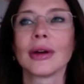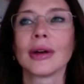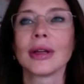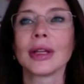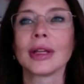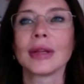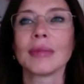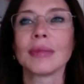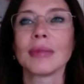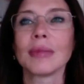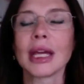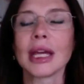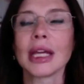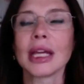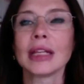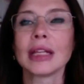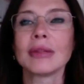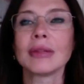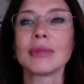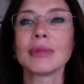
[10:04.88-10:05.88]
It
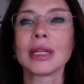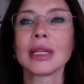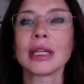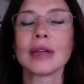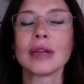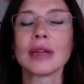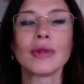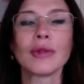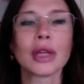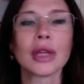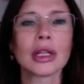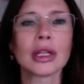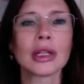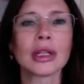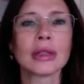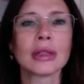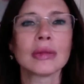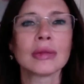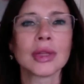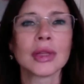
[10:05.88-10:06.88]
made me
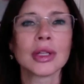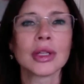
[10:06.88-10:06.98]
feel